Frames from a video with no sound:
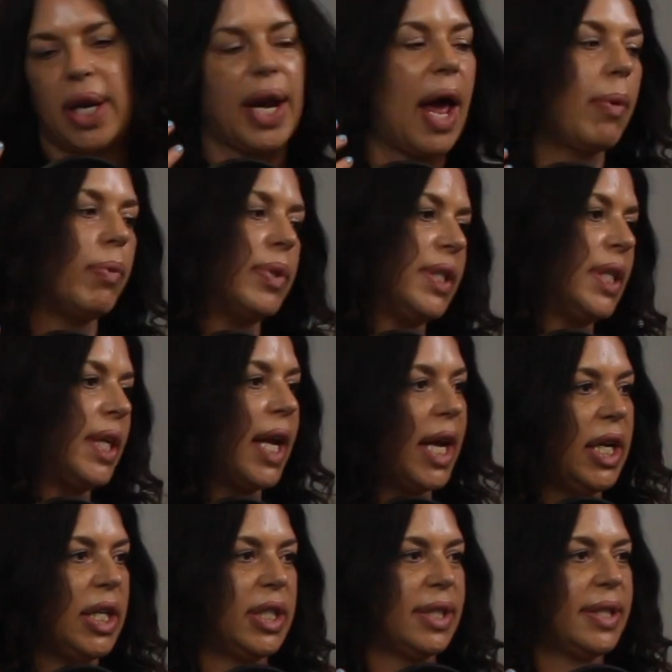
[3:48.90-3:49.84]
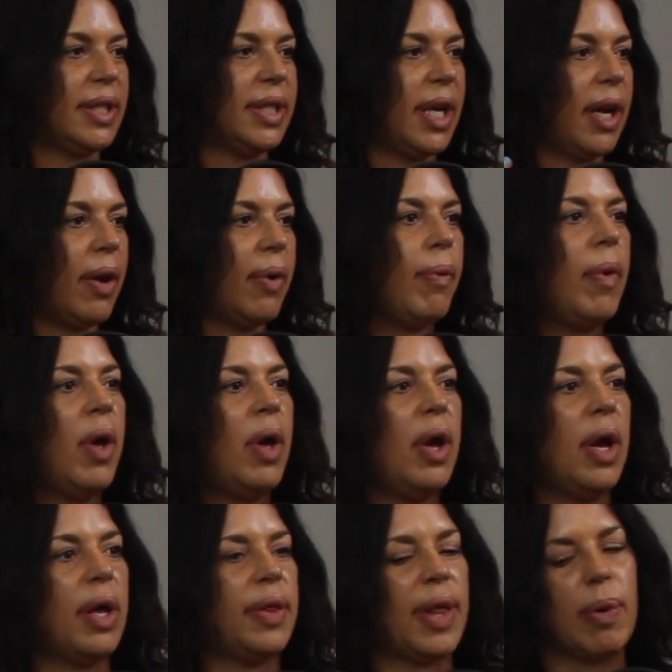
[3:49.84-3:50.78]
and I was an agency.
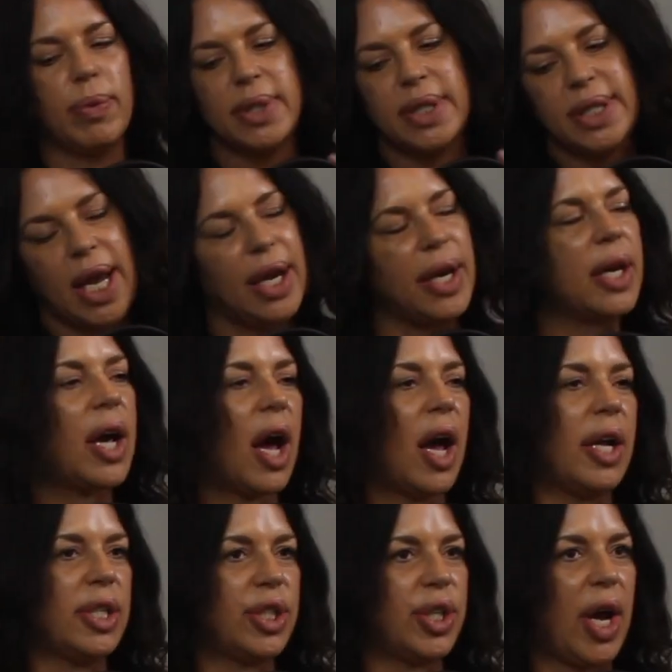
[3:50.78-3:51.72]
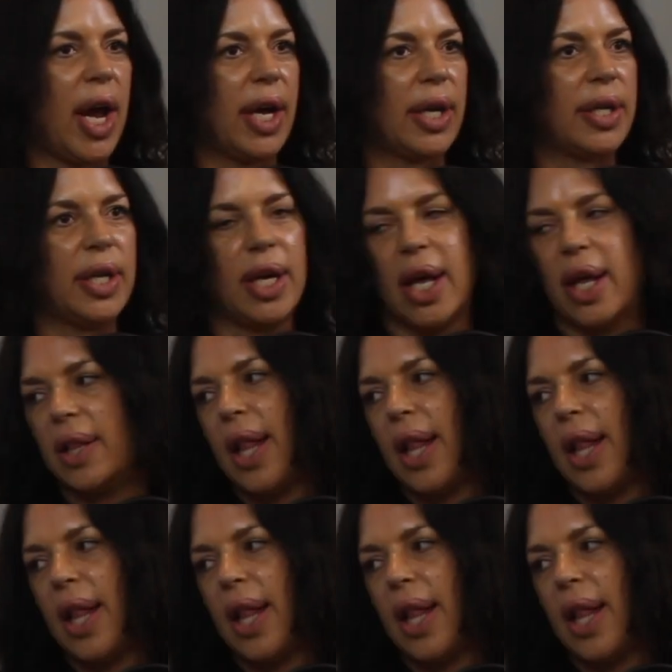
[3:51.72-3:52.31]
They would sign a contract